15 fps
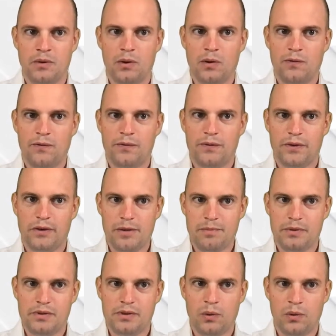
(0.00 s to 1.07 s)
of
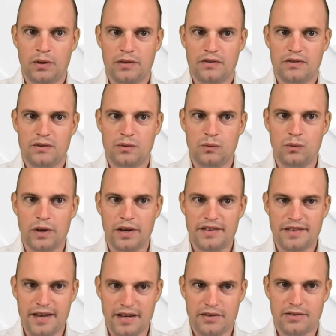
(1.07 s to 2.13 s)
Ripple tokens to
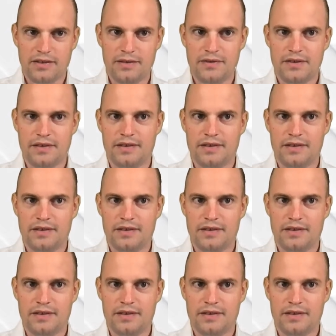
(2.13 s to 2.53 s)
executives